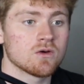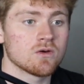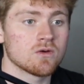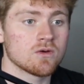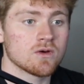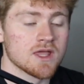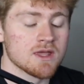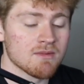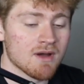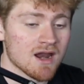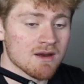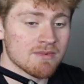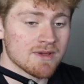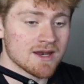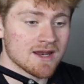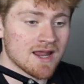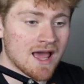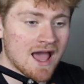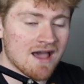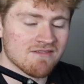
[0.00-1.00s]
he might have
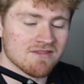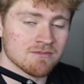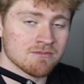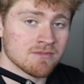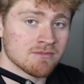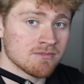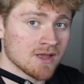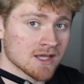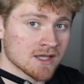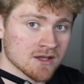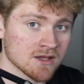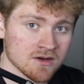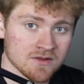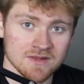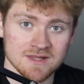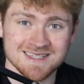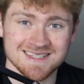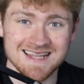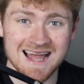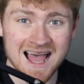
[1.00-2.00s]
been get on the
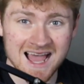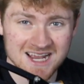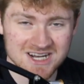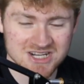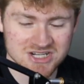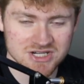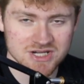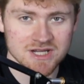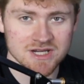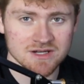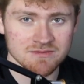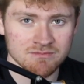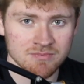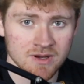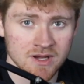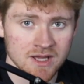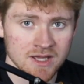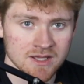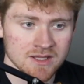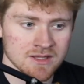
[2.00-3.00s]
stat sheet,
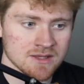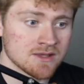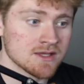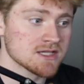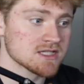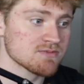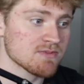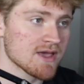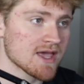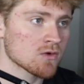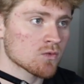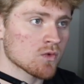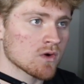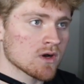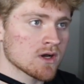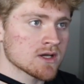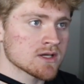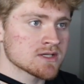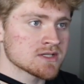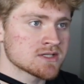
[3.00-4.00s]
but this man
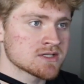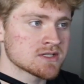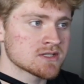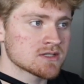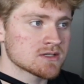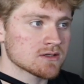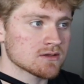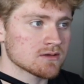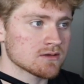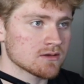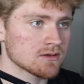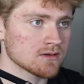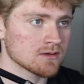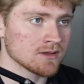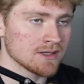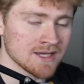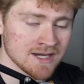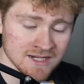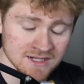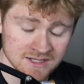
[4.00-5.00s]
was
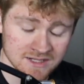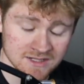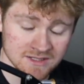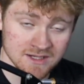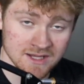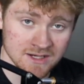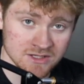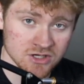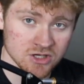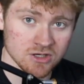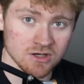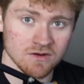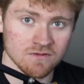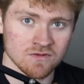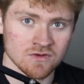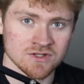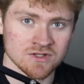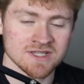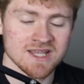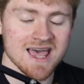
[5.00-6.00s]
leading in
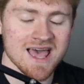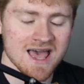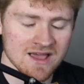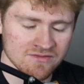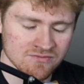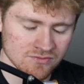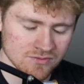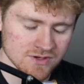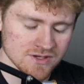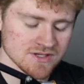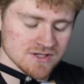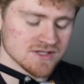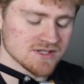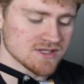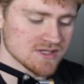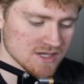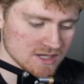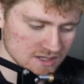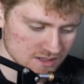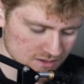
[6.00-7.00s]
turnovers every
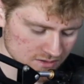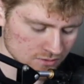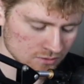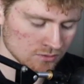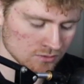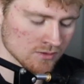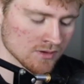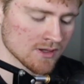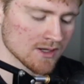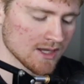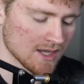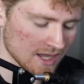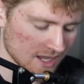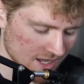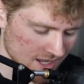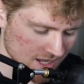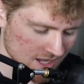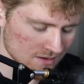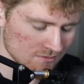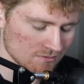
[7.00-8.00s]
single
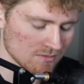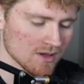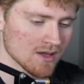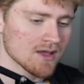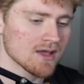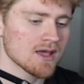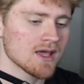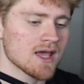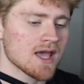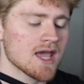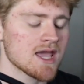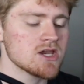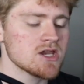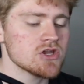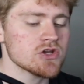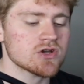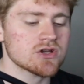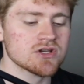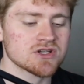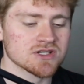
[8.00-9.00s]
game, and you
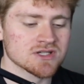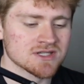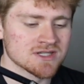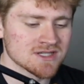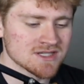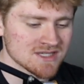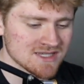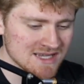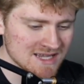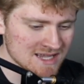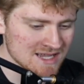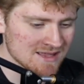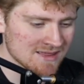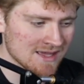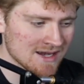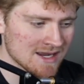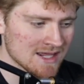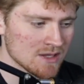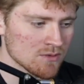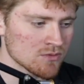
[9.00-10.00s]
could just see
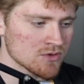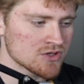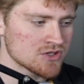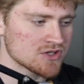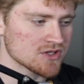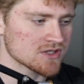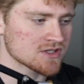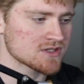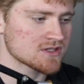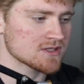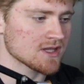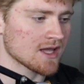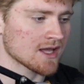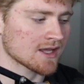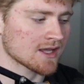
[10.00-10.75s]
that he was just